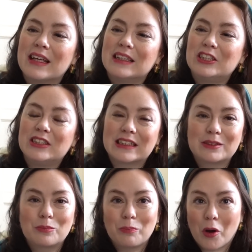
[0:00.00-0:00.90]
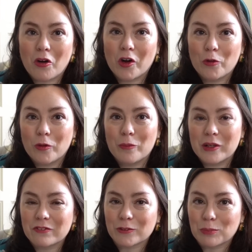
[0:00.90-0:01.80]
She does borrow a bit
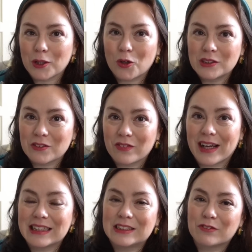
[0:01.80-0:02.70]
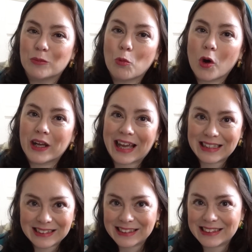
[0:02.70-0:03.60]
of a plot device from What
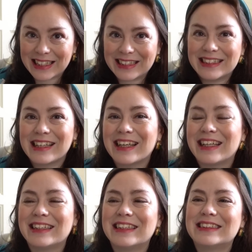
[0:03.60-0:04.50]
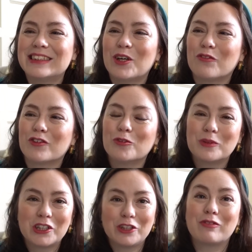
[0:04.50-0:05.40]
Katie Did in this novel,
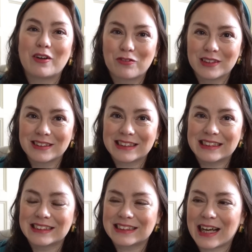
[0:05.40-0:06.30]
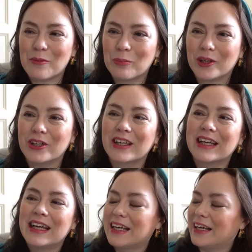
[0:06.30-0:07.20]
but she references that book
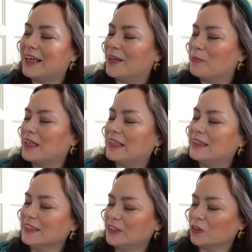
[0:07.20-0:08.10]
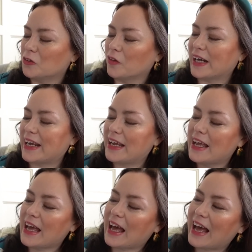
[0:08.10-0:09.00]
in the story.
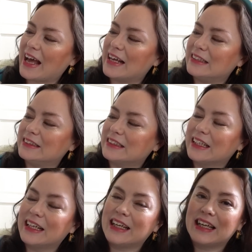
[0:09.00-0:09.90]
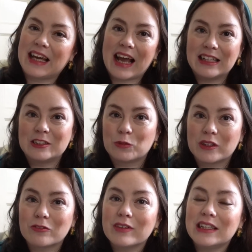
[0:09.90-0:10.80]
And it ends with
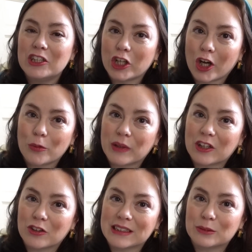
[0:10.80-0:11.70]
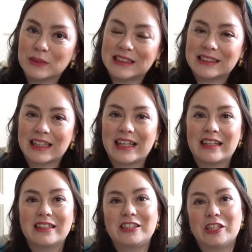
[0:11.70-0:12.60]
a really charming Christmas
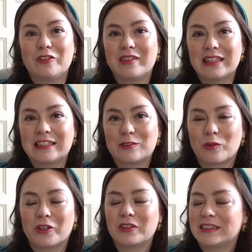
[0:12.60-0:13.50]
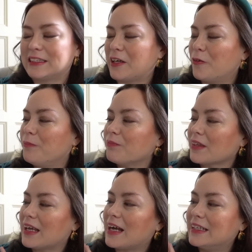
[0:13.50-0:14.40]
scene too in this one. So
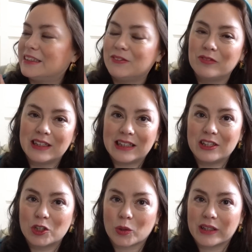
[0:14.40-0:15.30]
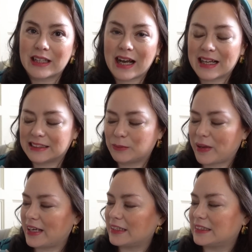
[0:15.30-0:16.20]
I really enjoy that
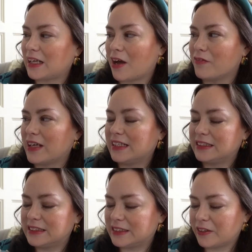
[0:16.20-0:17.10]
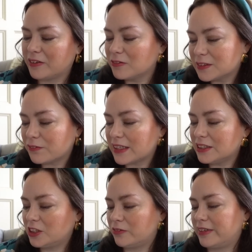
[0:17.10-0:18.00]
aspect of it. So it was fun
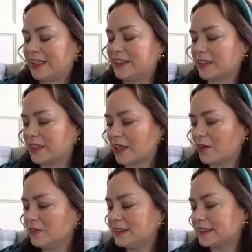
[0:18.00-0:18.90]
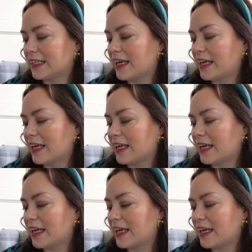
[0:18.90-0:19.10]
to read those.